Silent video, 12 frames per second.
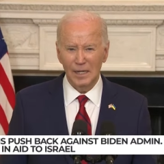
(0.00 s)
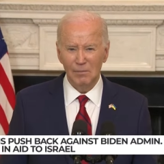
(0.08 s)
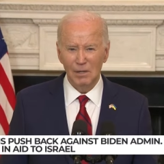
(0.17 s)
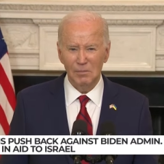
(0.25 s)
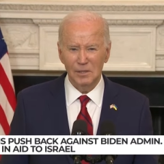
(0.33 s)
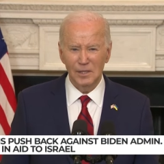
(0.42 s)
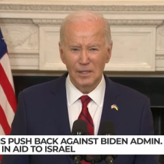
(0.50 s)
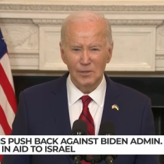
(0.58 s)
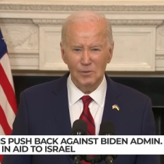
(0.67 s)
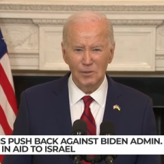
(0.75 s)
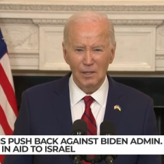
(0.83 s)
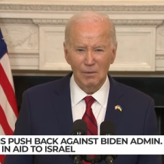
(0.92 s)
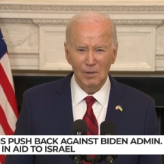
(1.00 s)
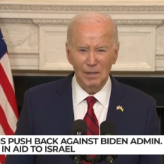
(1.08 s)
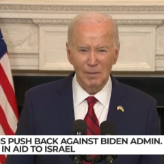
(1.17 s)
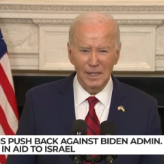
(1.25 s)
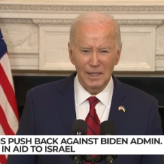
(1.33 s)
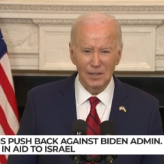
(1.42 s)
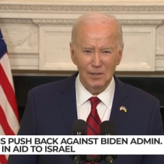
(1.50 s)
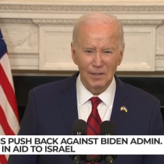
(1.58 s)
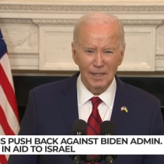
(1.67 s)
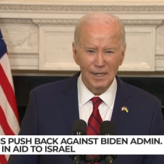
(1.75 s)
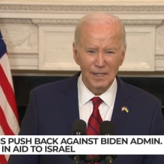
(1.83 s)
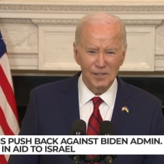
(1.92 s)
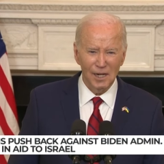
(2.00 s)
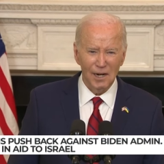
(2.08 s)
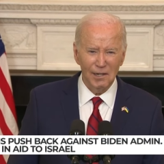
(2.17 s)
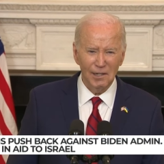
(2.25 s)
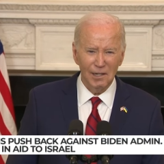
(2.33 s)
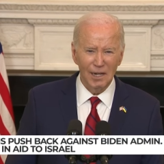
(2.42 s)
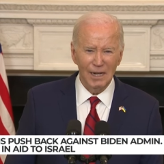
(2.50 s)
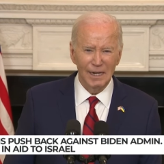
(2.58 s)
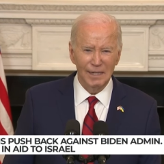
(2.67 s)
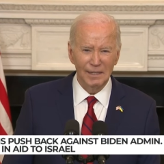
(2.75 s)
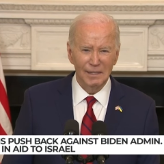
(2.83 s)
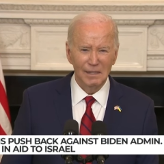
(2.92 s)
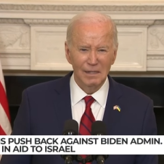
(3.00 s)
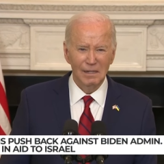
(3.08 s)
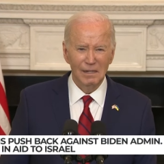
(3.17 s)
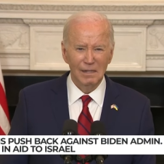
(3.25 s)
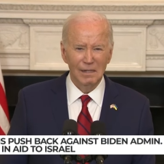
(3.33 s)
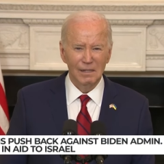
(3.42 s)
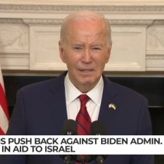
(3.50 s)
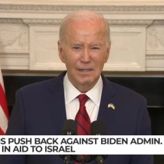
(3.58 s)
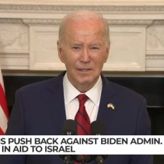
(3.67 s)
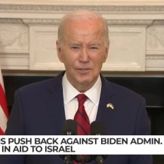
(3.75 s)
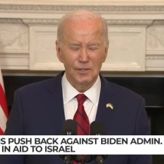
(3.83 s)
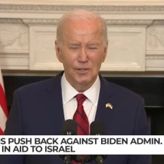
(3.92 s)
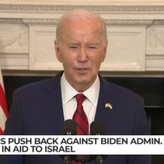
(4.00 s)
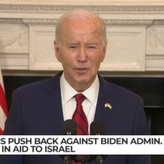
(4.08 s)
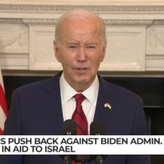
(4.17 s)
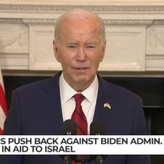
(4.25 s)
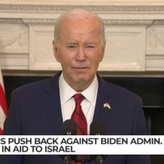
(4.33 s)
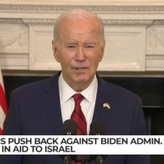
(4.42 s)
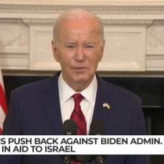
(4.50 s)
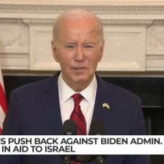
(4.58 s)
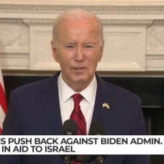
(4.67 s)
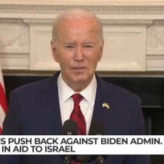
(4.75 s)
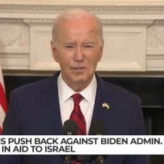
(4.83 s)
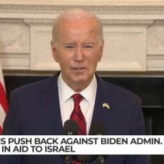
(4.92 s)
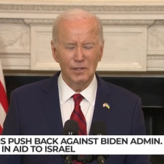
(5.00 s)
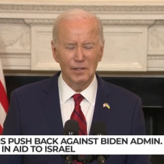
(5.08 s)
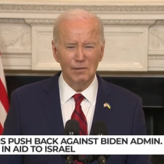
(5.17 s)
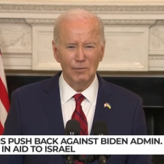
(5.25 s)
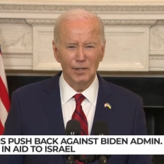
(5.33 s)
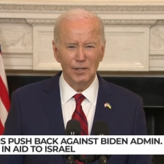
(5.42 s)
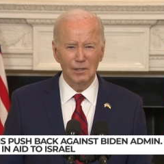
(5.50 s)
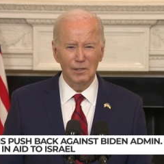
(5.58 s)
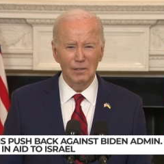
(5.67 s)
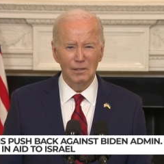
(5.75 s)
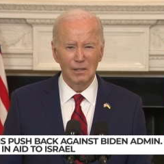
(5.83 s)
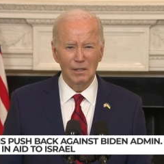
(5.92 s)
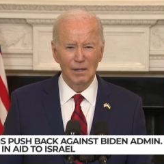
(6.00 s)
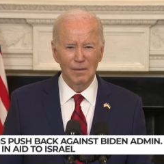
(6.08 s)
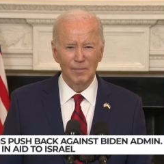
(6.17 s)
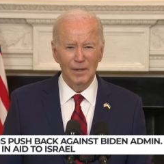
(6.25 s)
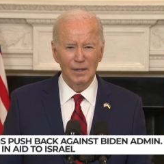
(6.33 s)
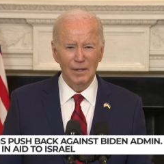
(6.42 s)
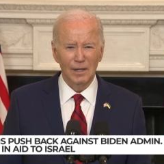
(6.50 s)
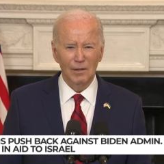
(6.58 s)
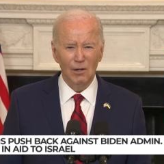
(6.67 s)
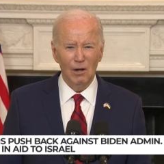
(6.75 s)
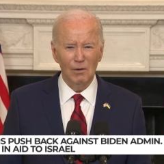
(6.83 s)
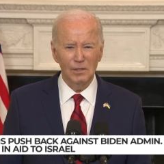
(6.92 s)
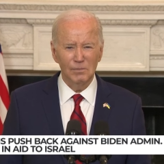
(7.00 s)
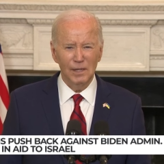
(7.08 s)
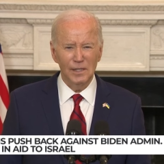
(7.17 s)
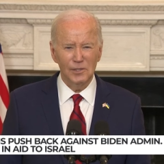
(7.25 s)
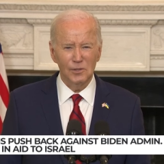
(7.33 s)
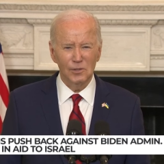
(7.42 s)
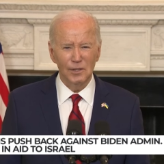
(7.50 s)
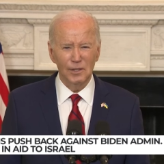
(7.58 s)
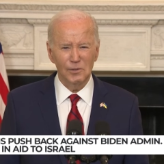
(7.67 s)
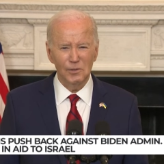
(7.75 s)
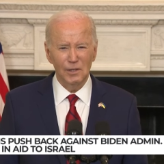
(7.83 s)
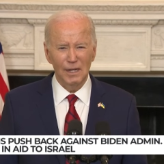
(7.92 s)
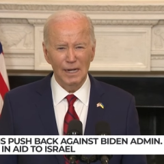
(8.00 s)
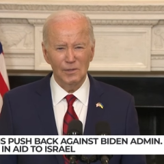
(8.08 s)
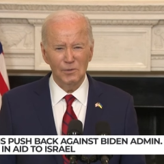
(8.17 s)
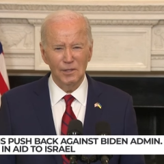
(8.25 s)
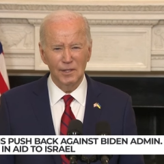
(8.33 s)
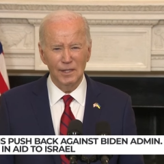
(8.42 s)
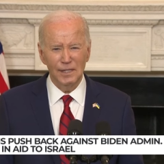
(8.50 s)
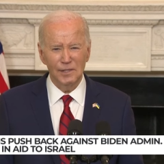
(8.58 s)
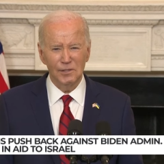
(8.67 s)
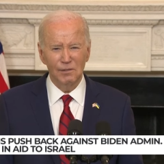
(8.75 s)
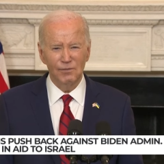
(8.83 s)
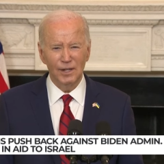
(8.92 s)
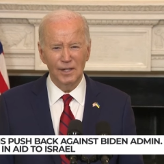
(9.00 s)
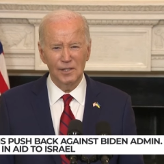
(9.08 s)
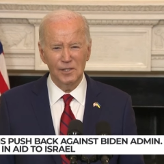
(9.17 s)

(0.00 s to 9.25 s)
commitment to Israel, I want to make clear again, is ironclad the security of Israel is critical. It will always make sure that Israel has what it needs to defend